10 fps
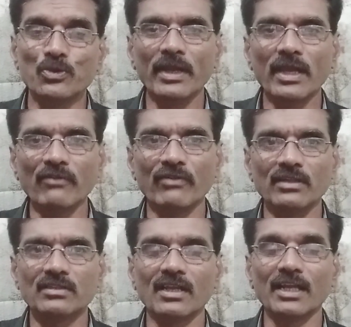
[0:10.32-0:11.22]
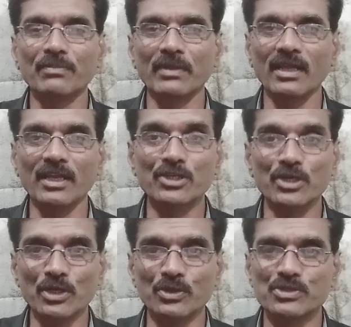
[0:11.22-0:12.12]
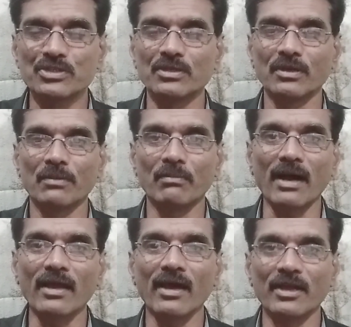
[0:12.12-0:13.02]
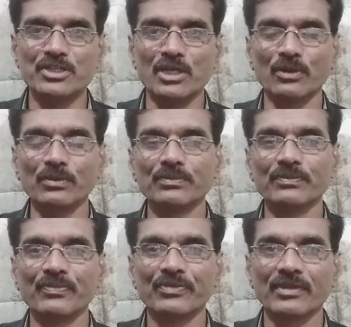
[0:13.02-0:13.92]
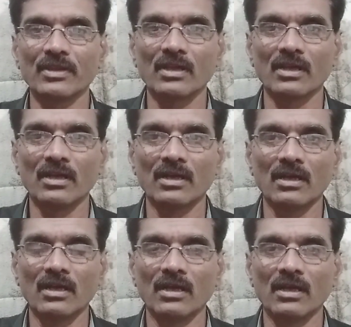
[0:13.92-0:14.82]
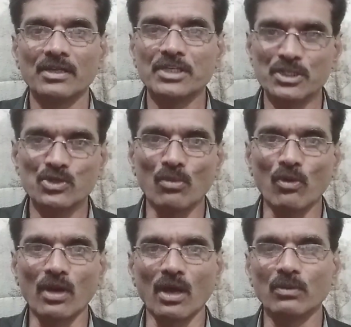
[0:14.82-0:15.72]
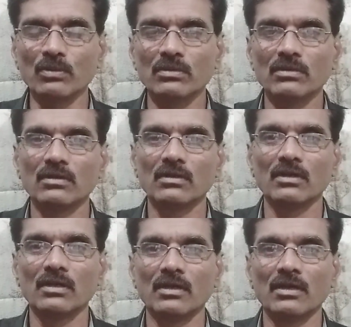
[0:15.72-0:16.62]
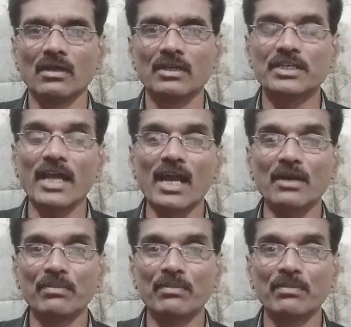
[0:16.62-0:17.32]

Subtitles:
begin with, let me introduce Maya Angelou. She's no more now. She had